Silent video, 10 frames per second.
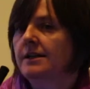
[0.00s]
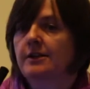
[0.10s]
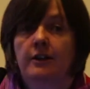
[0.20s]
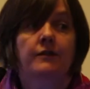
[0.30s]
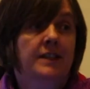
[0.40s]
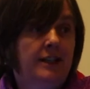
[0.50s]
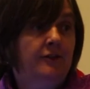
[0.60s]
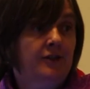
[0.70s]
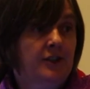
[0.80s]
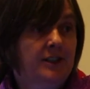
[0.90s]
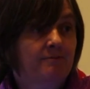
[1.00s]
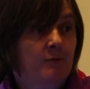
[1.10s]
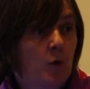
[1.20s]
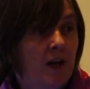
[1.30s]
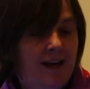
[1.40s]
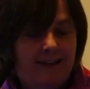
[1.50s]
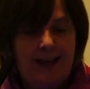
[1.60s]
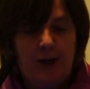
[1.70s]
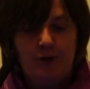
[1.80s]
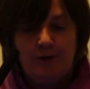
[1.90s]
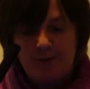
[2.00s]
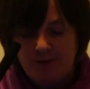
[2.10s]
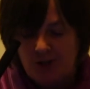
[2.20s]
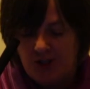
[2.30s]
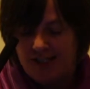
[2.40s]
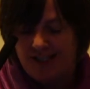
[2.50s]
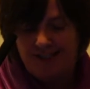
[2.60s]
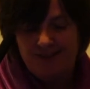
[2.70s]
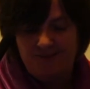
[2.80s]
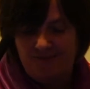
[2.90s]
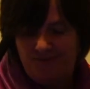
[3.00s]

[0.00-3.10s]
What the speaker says: sort of delivered. Okay, thank you very much indeed.